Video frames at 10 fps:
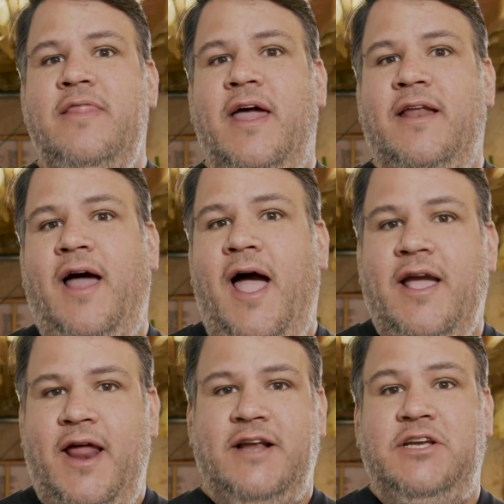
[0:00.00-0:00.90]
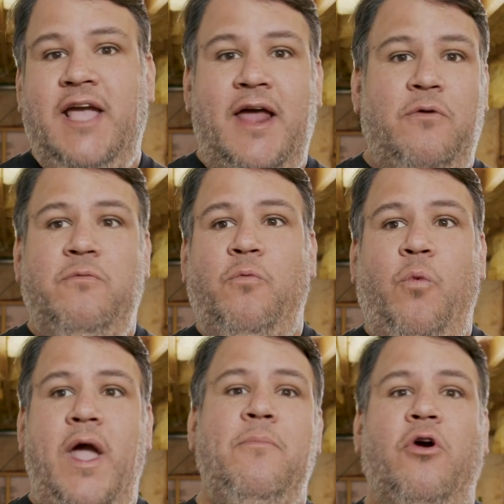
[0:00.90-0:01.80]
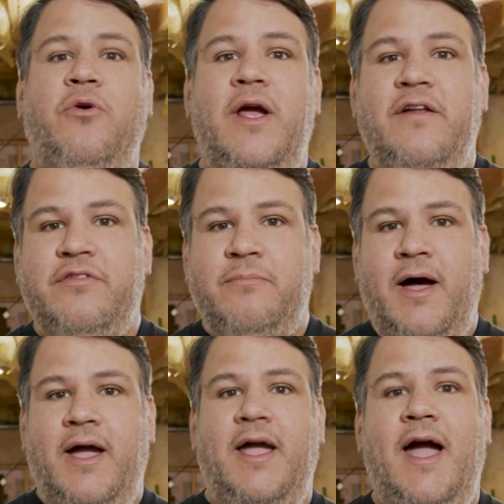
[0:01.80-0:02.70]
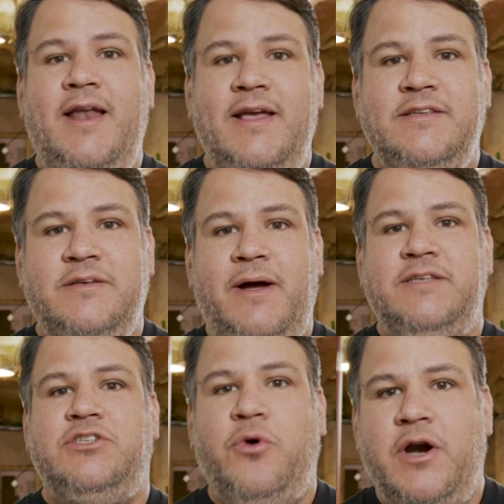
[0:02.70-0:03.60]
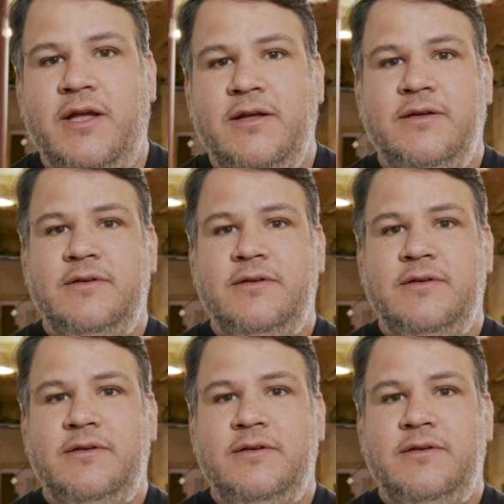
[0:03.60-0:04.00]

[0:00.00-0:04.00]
then I could actually get way more creative with my ideas and my story.